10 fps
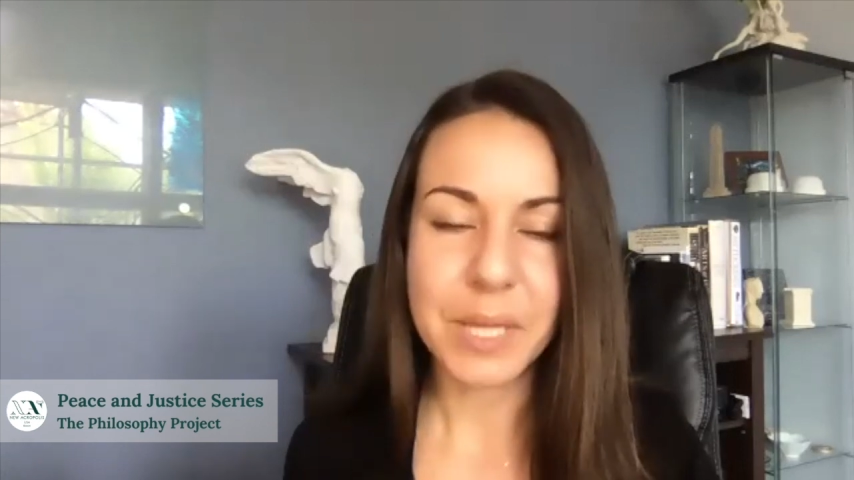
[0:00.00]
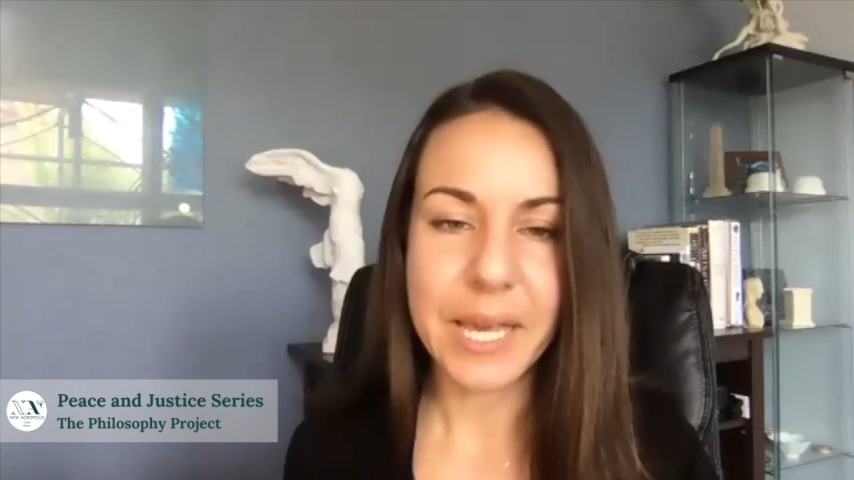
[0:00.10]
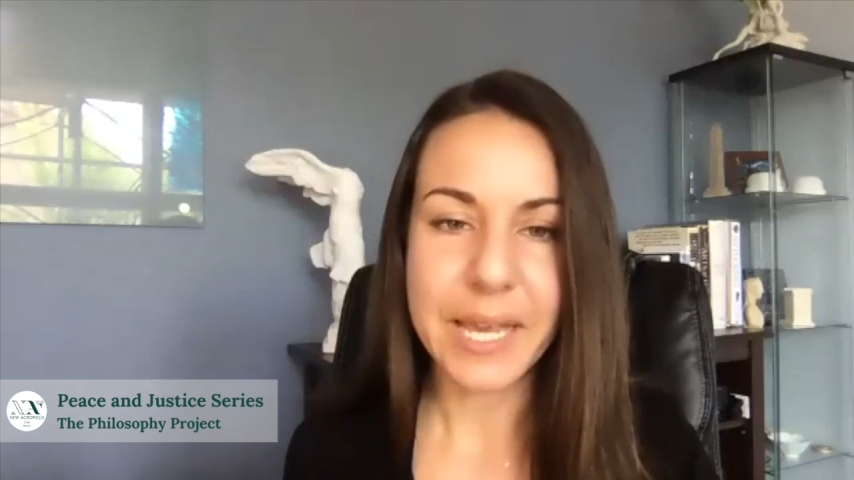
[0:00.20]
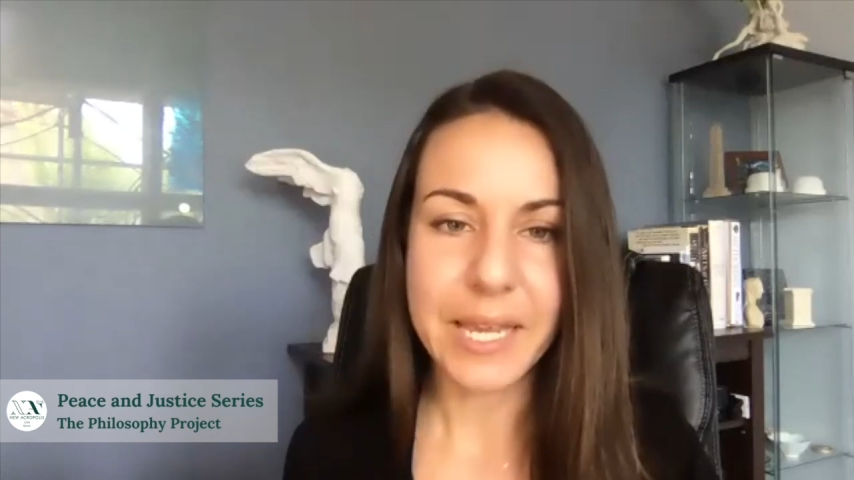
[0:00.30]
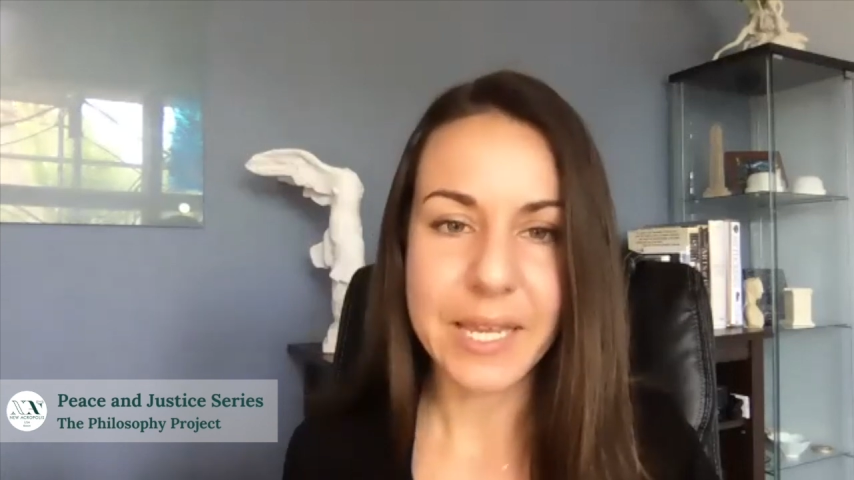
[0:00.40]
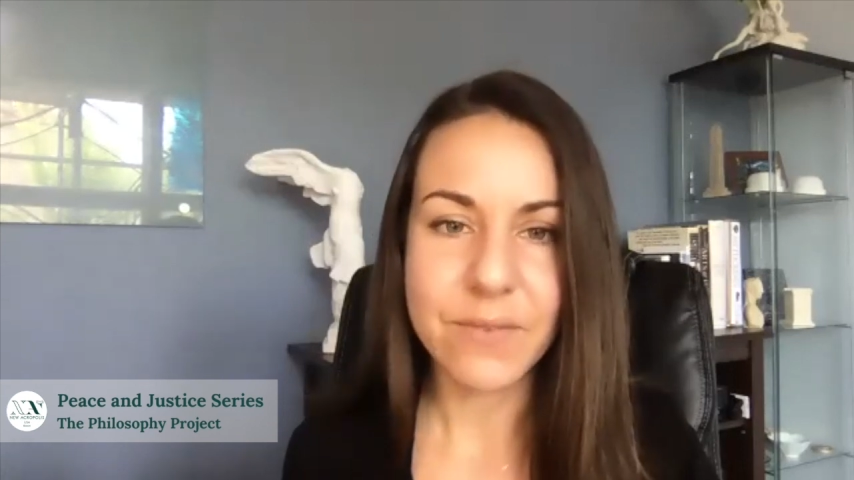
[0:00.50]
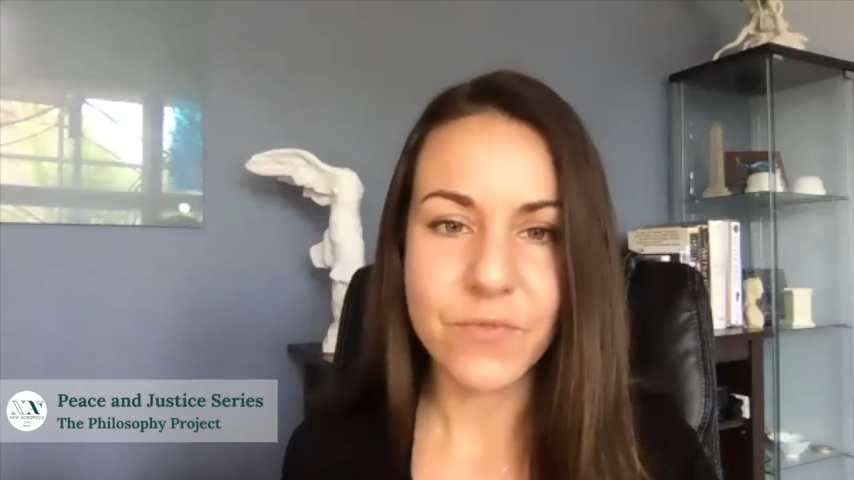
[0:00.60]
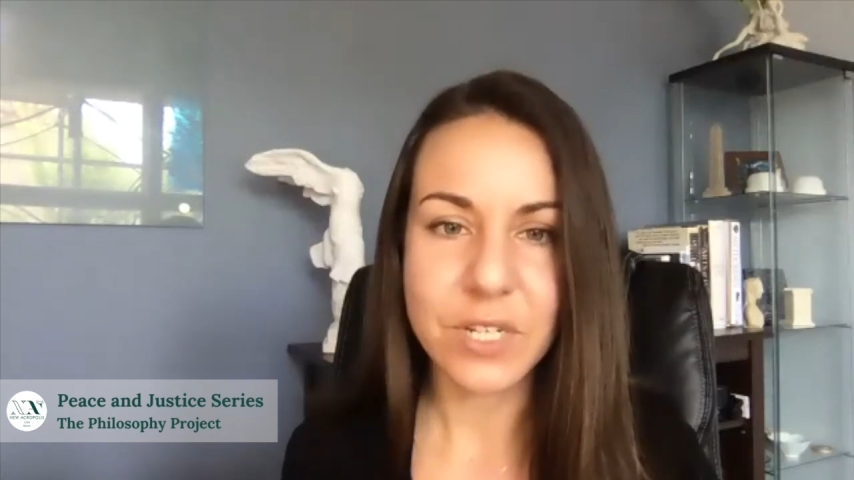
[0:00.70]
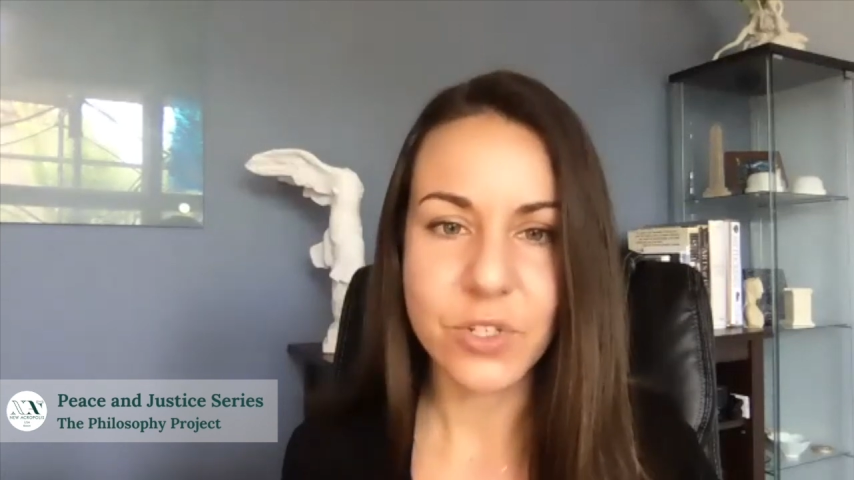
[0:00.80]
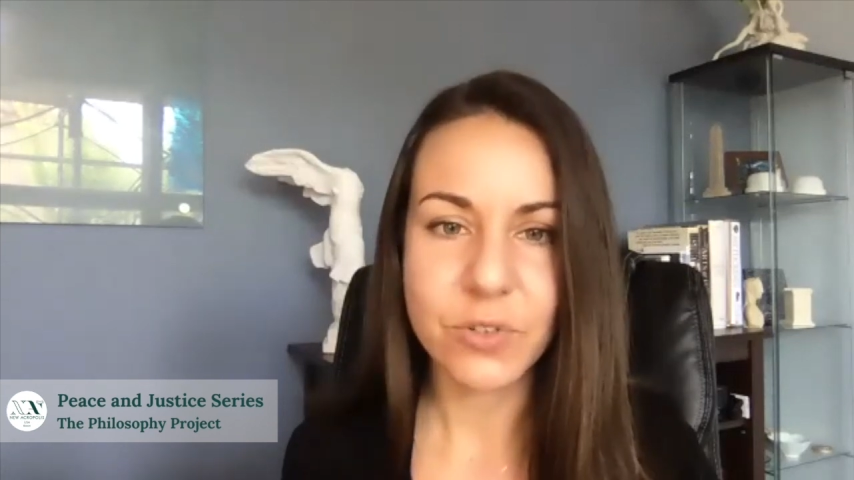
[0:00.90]
play in
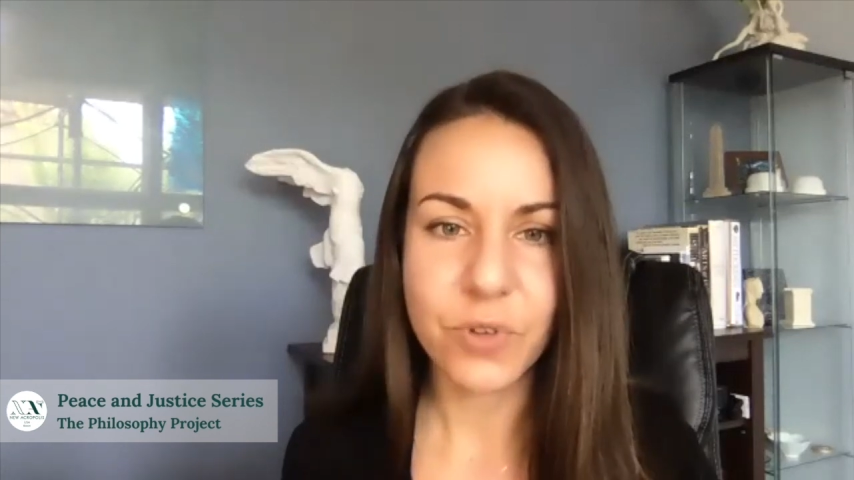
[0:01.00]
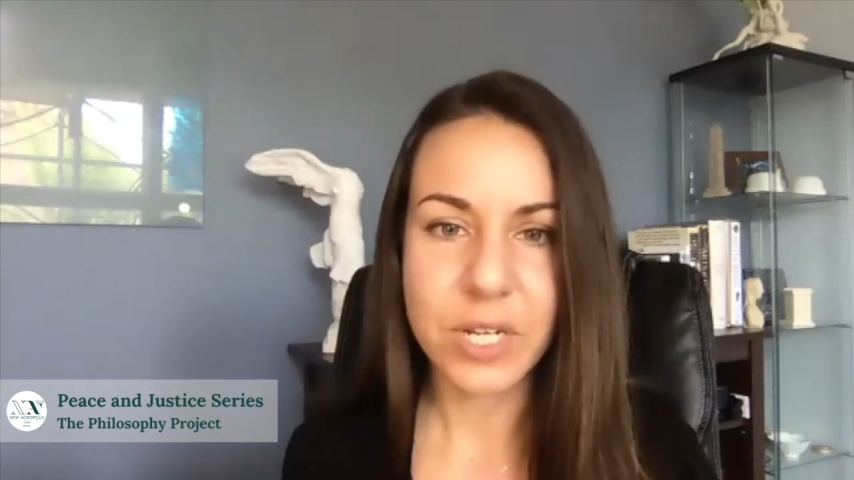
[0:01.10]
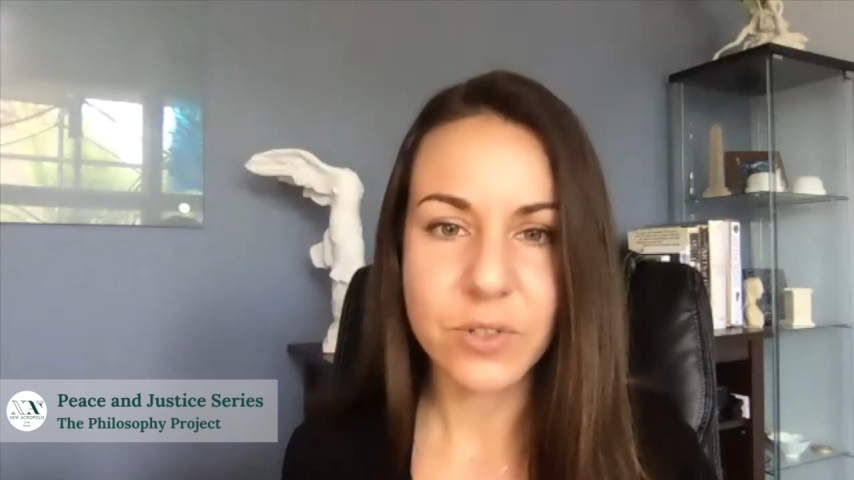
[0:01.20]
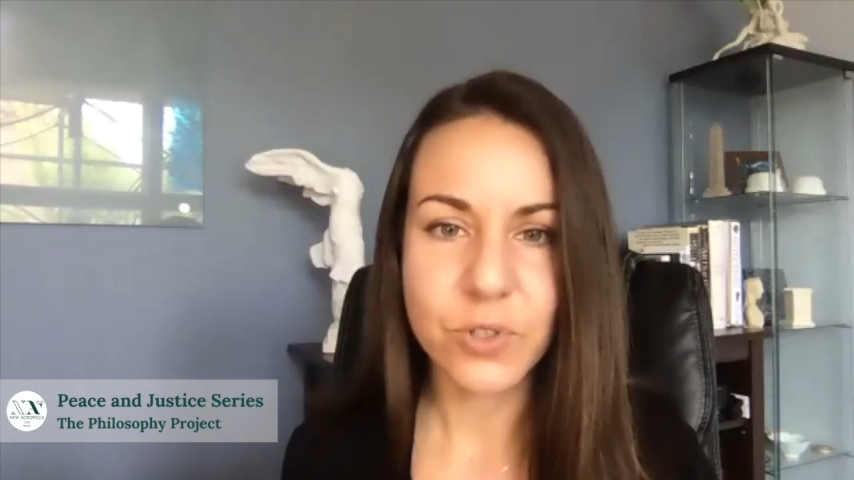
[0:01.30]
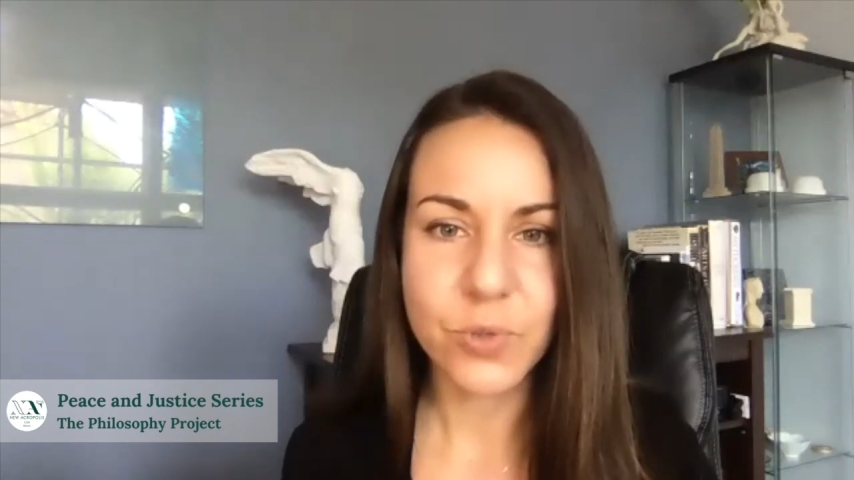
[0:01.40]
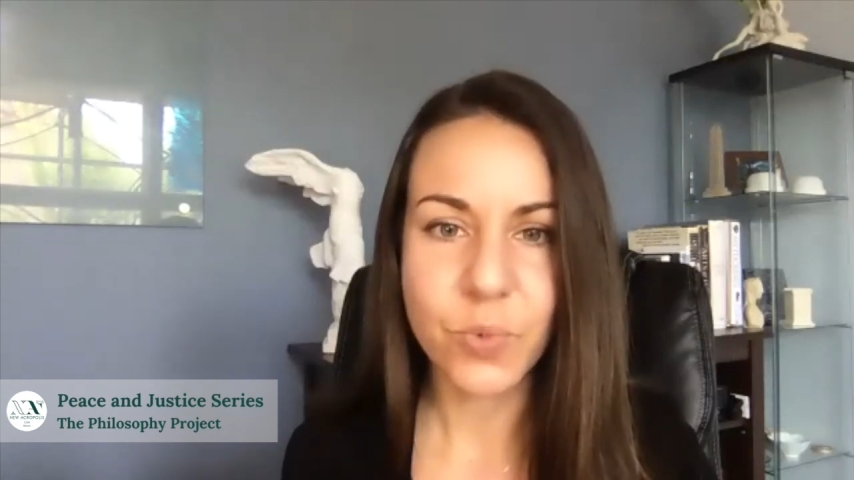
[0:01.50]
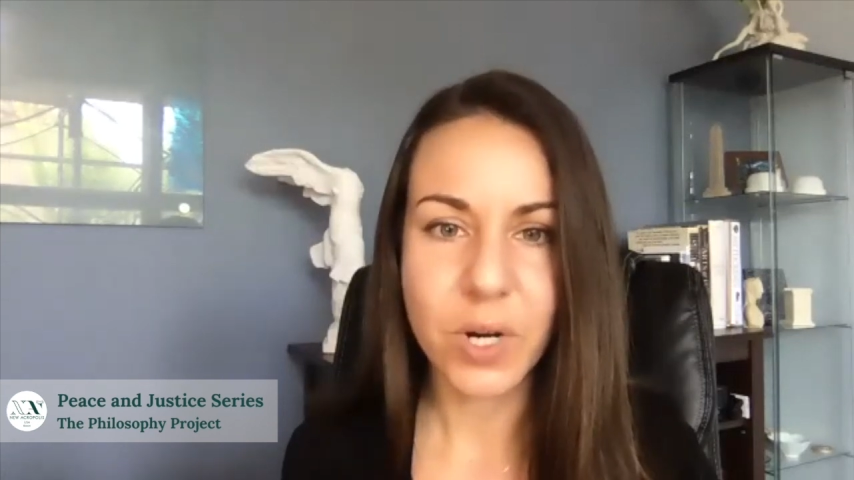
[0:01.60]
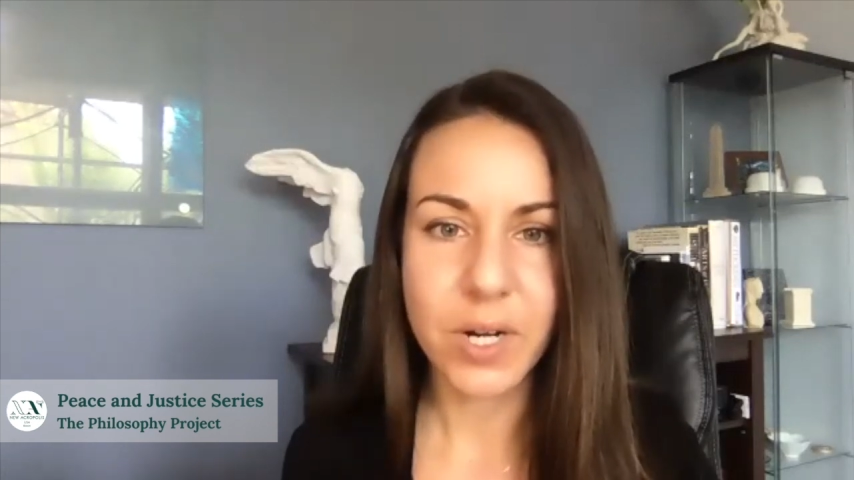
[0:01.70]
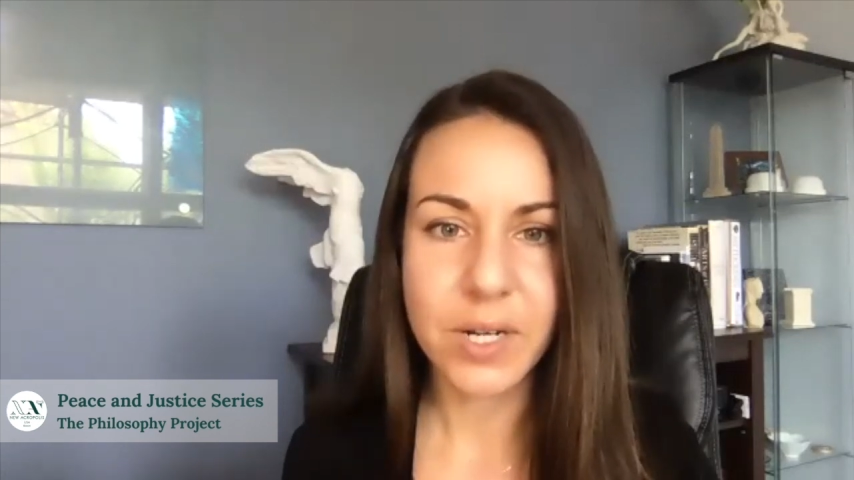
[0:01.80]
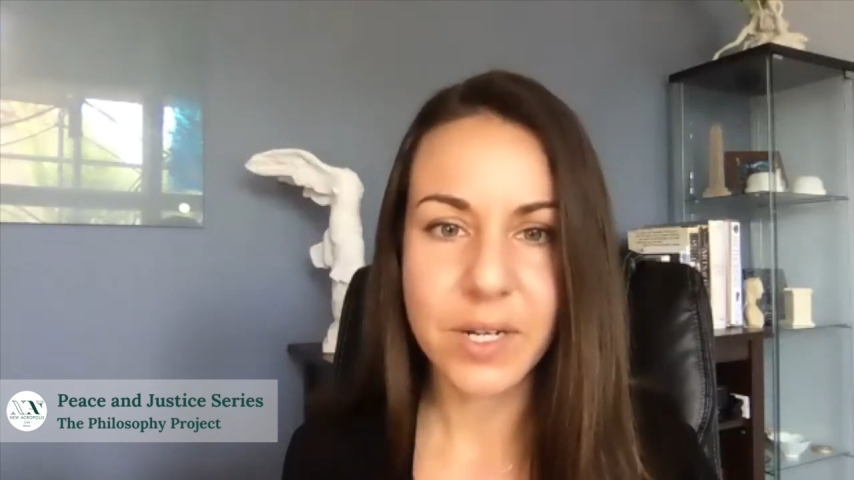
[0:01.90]
Viktor Frankl's
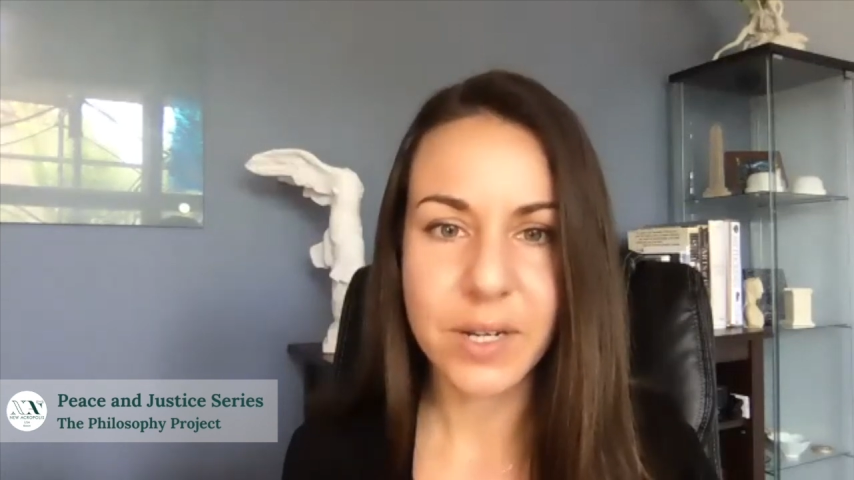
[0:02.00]
work?